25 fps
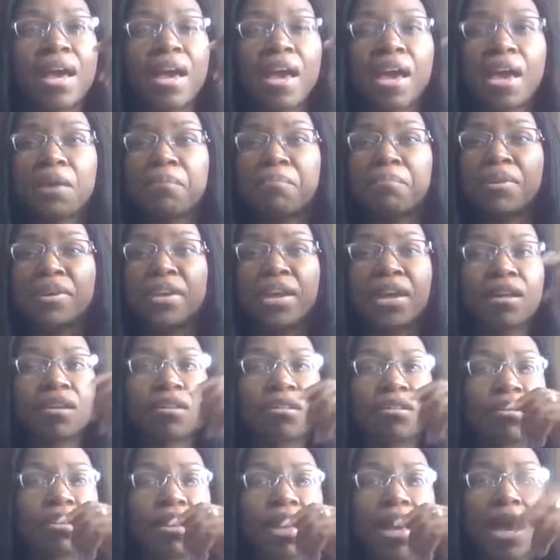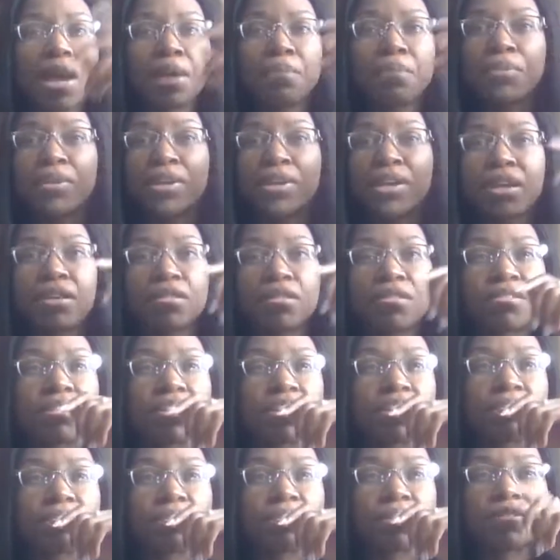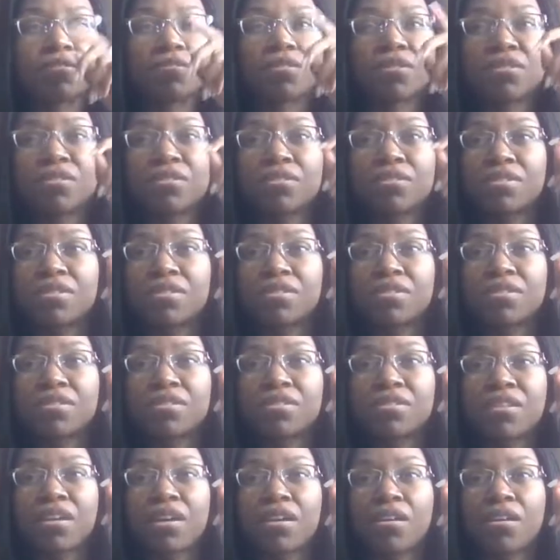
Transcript: hypercalcemia versus